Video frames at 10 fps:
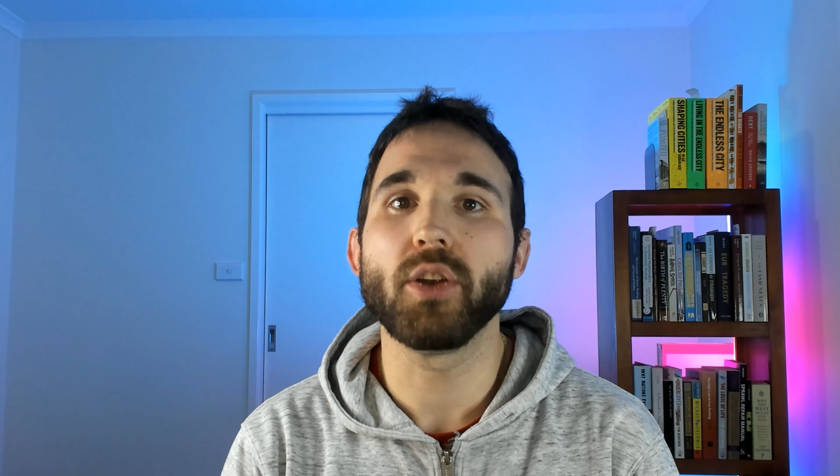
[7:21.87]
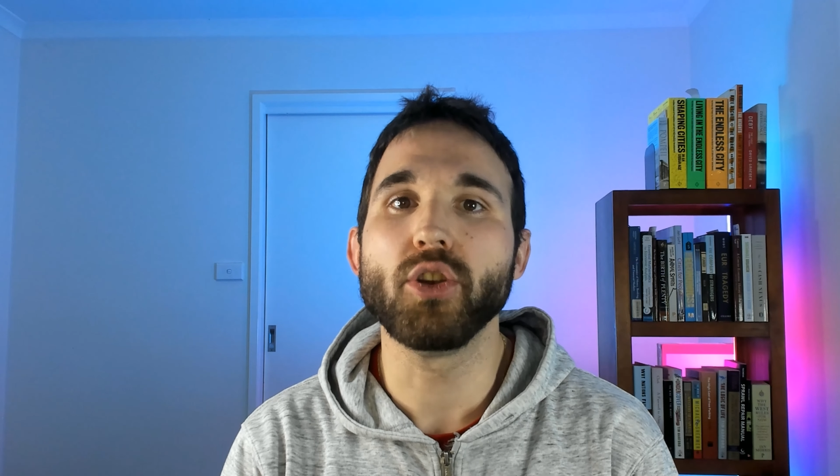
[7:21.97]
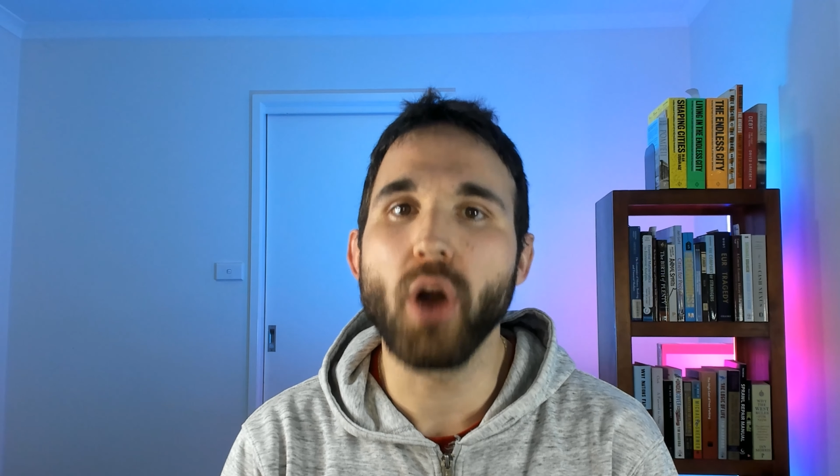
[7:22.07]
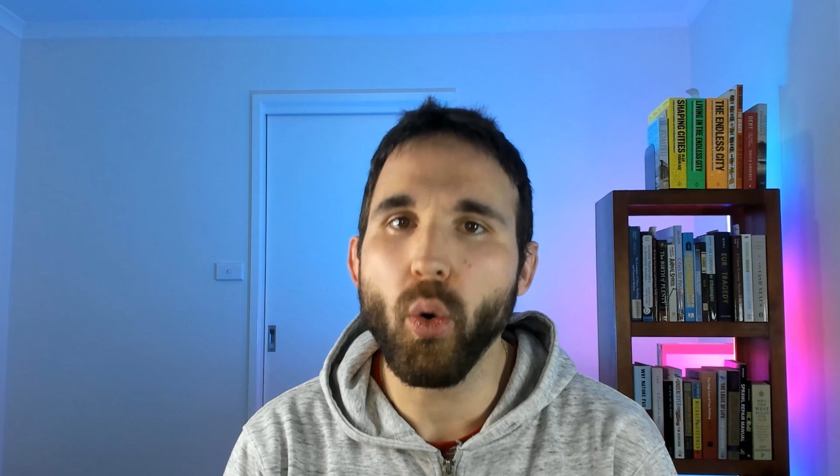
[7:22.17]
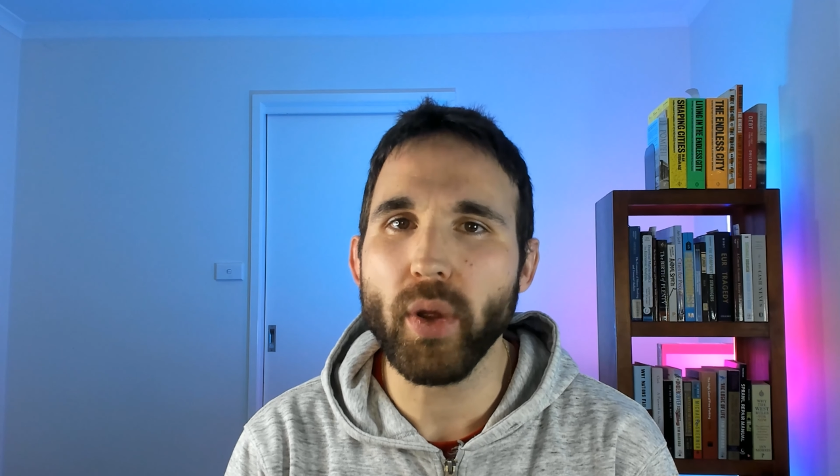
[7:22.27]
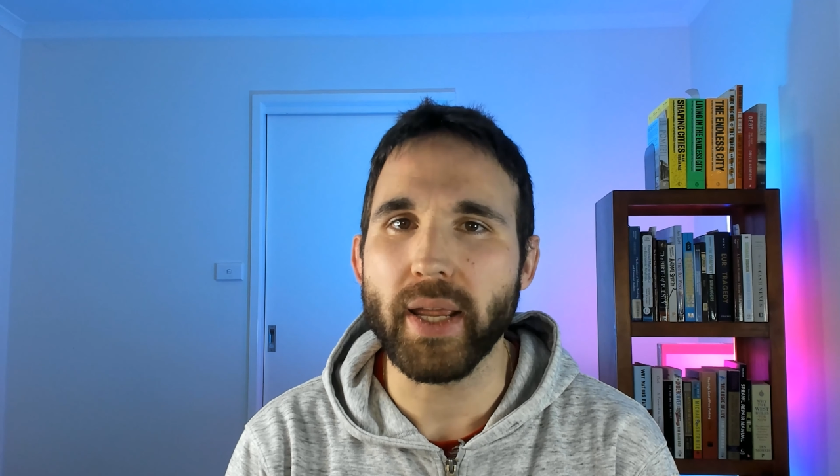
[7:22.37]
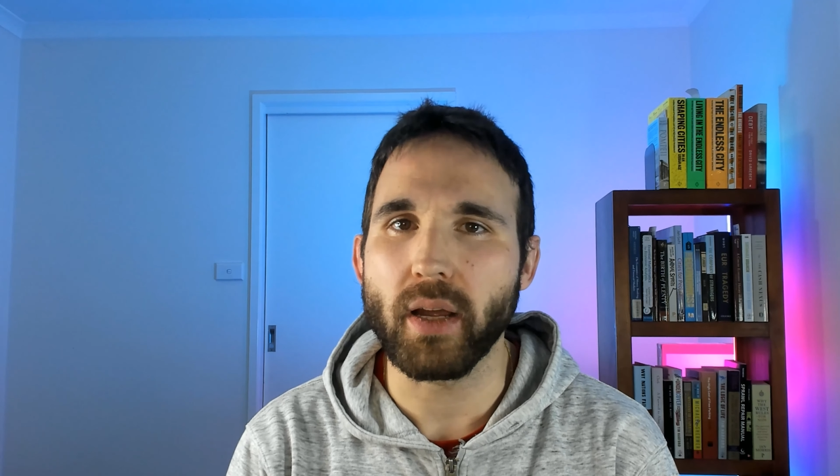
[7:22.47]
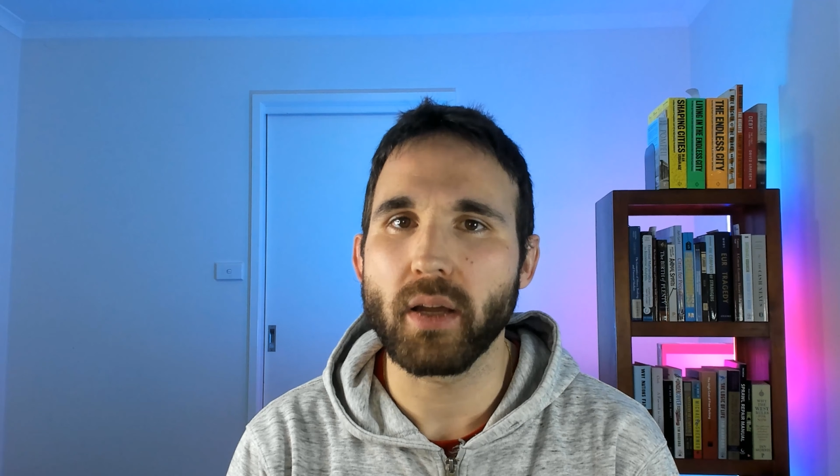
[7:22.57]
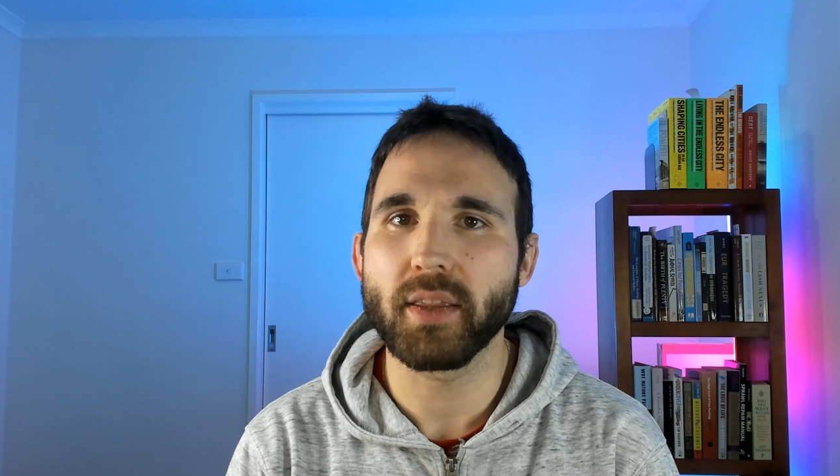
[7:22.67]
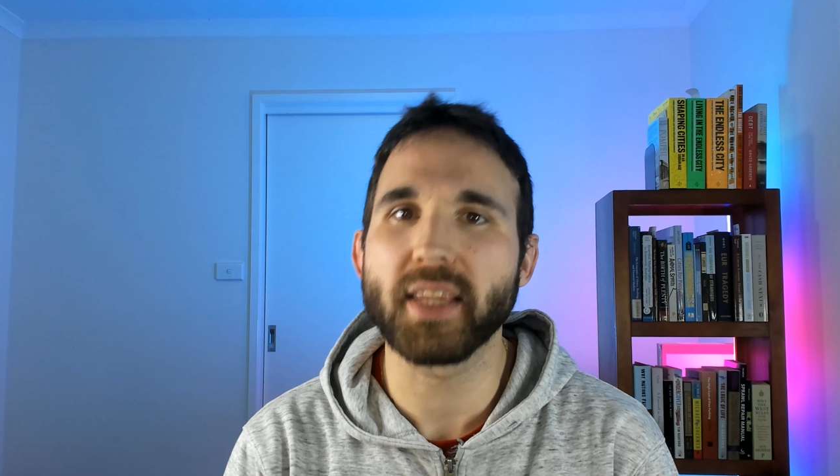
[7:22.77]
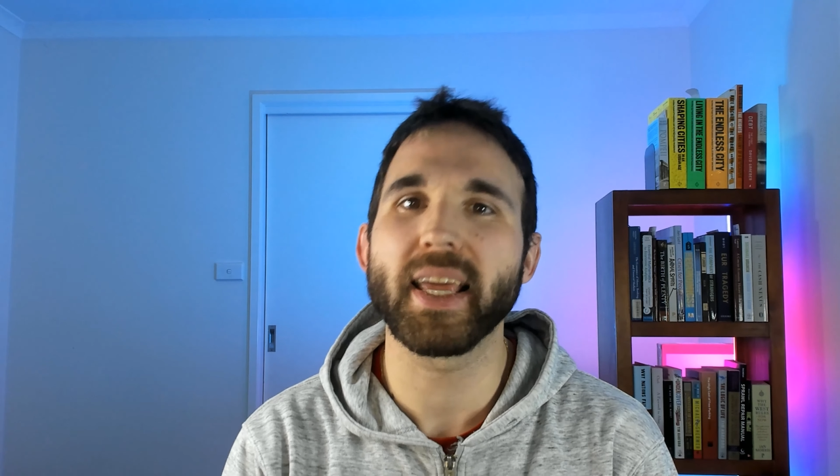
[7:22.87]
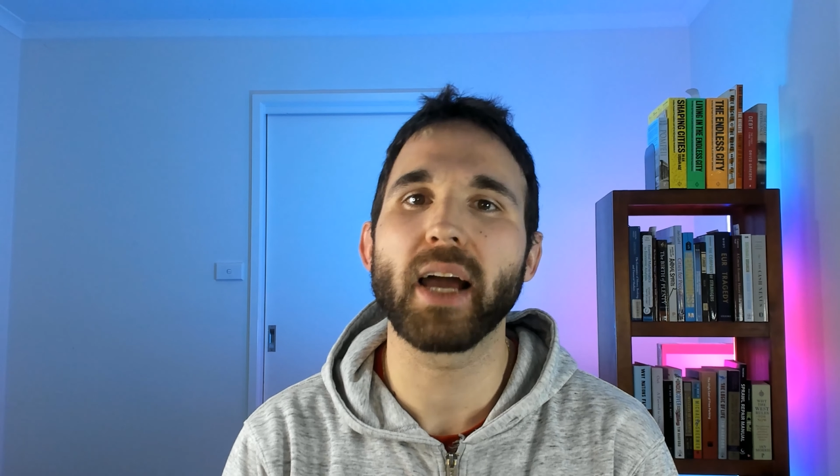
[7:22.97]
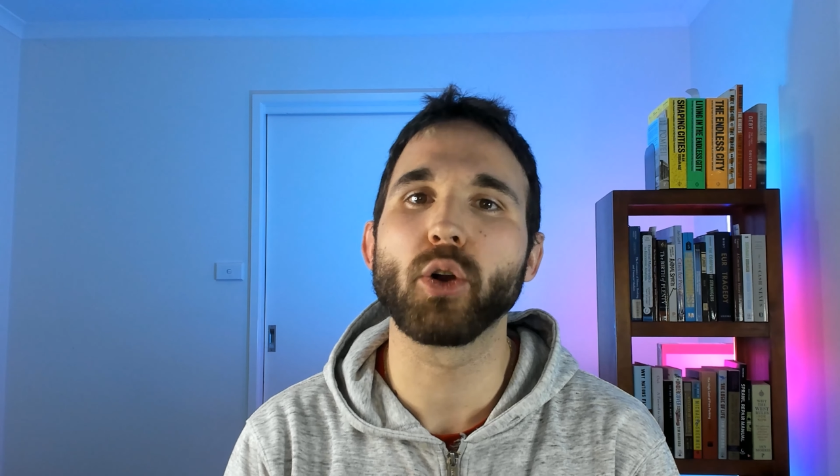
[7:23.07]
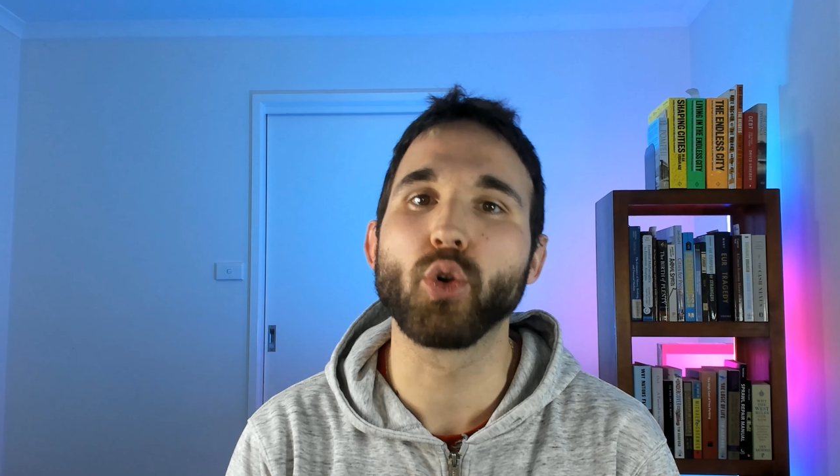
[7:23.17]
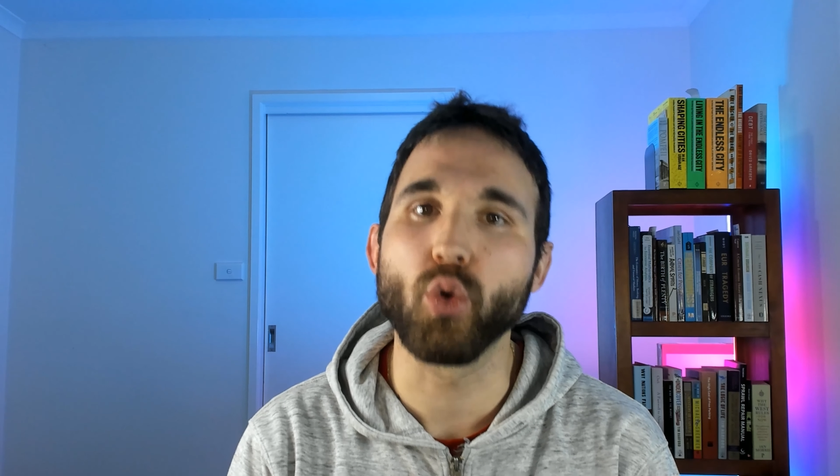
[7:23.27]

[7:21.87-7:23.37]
knowing that they are